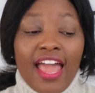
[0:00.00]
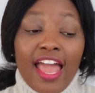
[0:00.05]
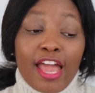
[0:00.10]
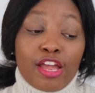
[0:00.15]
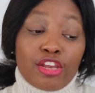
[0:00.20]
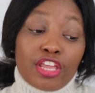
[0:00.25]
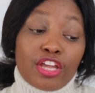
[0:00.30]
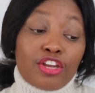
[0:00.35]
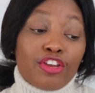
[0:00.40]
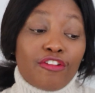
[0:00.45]

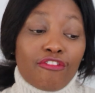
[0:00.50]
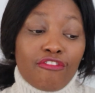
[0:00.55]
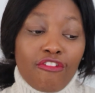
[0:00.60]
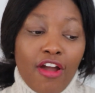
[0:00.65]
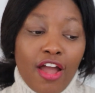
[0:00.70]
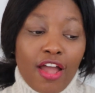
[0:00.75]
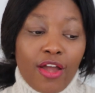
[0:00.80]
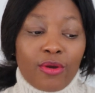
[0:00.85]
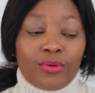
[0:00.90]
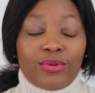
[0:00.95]
and then you
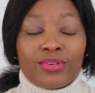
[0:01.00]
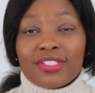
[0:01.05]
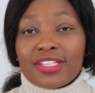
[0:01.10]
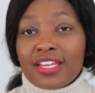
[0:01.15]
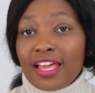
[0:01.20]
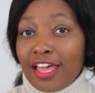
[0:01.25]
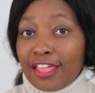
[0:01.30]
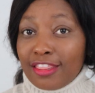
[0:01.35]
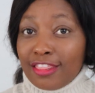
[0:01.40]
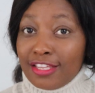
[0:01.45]

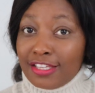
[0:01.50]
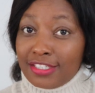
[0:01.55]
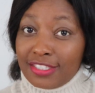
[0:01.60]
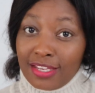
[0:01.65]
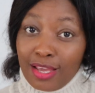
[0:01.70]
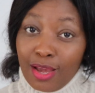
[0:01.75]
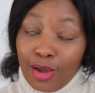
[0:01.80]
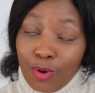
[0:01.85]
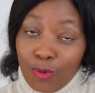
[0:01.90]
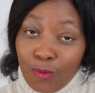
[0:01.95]
find
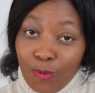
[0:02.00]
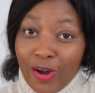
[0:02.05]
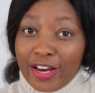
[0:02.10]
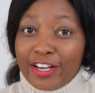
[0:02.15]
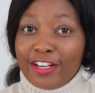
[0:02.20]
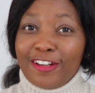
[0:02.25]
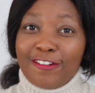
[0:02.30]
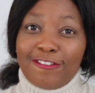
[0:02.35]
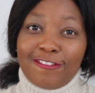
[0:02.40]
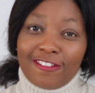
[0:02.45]
this
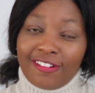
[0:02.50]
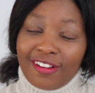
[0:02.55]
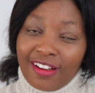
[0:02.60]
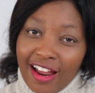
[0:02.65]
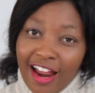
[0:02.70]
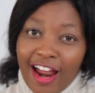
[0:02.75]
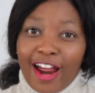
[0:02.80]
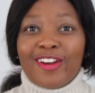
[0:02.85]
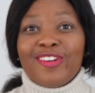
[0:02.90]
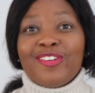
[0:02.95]
wonderful
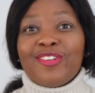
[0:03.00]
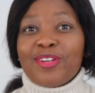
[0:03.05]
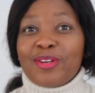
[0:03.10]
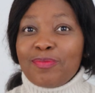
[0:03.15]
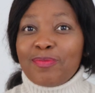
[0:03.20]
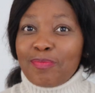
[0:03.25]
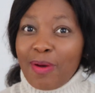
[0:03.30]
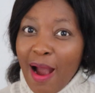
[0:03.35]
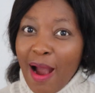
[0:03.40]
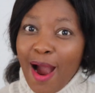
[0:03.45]

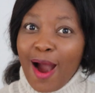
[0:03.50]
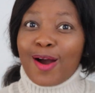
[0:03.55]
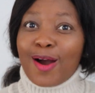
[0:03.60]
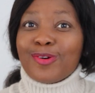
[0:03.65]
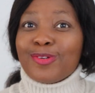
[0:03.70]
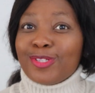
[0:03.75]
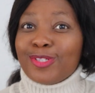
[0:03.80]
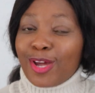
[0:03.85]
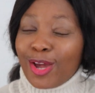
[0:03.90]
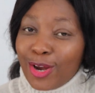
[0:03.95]

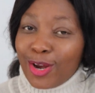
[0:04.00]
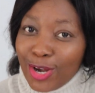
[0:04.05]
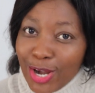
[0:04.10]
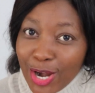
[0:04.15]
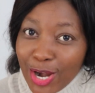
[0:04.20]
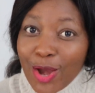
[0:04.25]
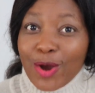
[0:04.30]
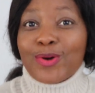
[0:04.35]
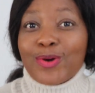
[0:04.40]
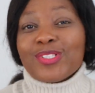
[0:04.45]
£100
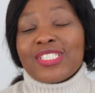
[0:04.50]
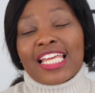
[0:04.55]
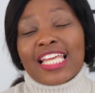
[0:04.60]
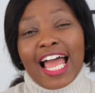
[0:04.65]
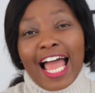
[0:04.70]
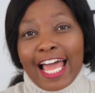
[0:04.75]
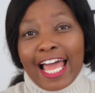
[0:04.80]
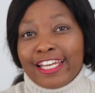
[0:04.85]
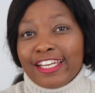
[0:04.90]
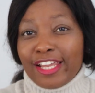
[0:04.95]
note
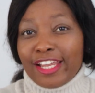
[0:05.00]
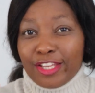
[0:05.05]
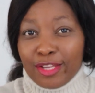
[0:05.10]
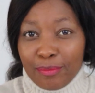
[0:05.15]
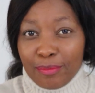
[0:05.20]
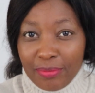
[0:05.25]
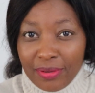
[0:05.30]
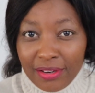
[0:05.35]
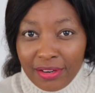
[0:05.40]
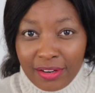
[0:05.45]
under
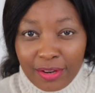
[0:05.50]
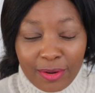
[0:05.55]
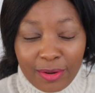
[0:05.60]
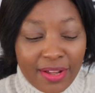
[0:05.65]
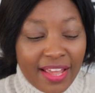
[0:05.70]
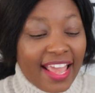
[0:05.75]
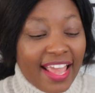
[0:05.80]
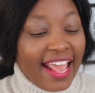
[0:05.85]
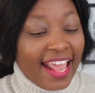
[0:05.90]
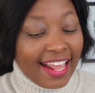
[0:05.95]
your pillow.